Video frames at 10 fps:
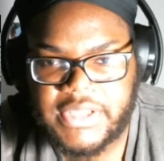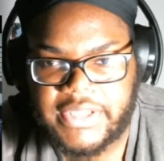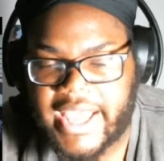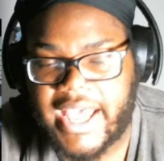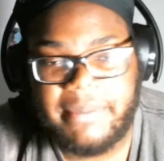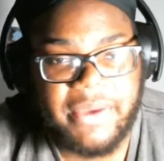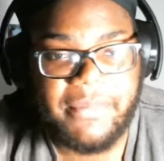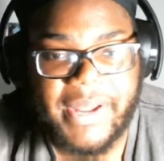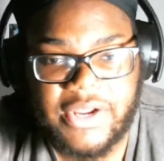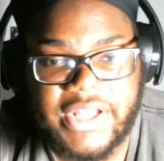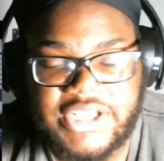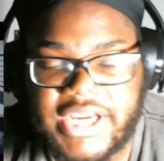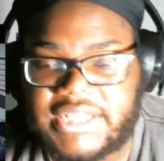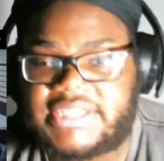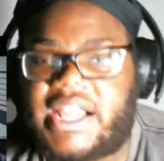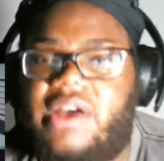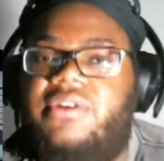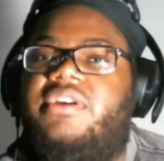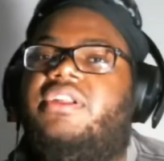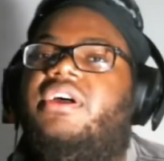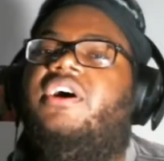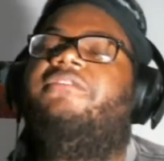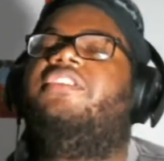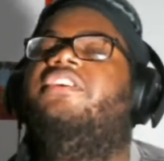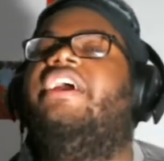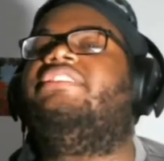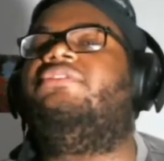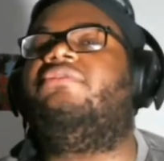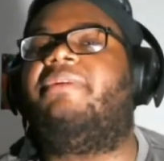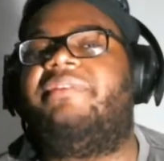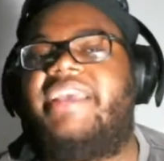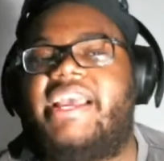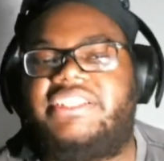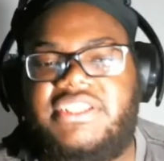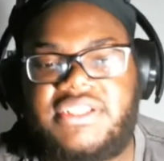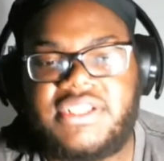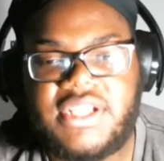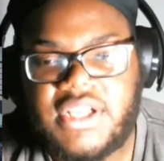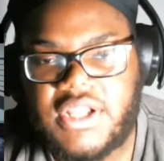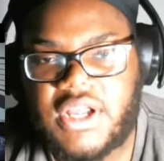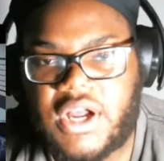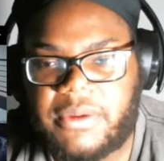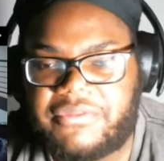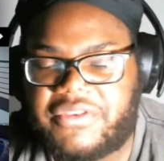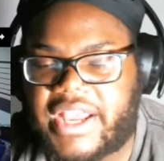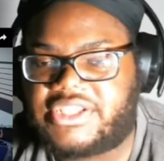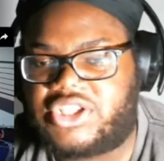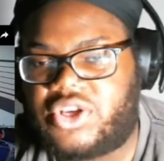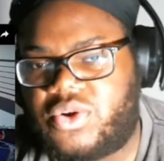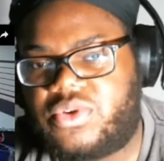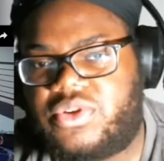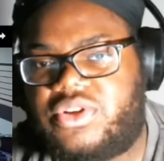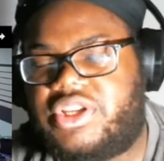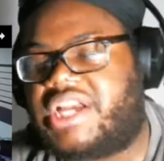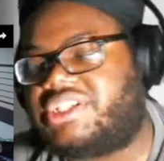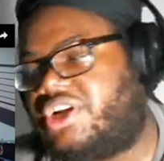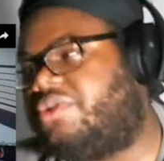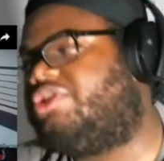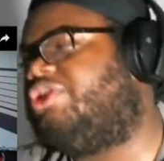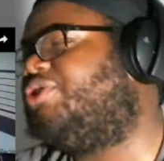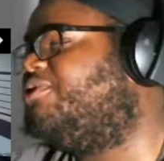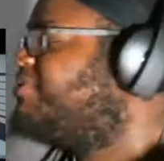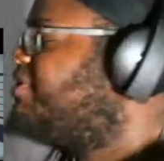yeah, man, we're about to go ahead and check this out. Uh, hopefully, you guys enjoy my reaction. Uh, if you guys do, you guys already know what to do.